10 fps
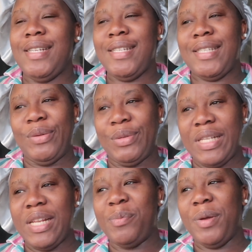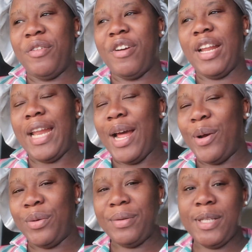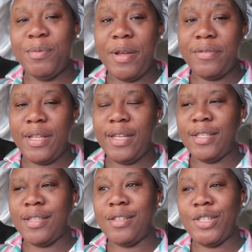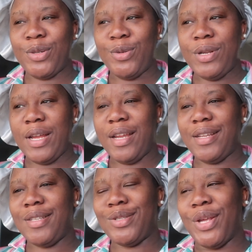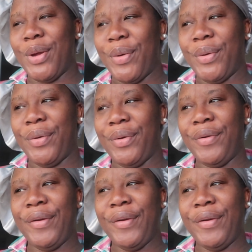He's still sleeping right now. His birthday is on a school day, so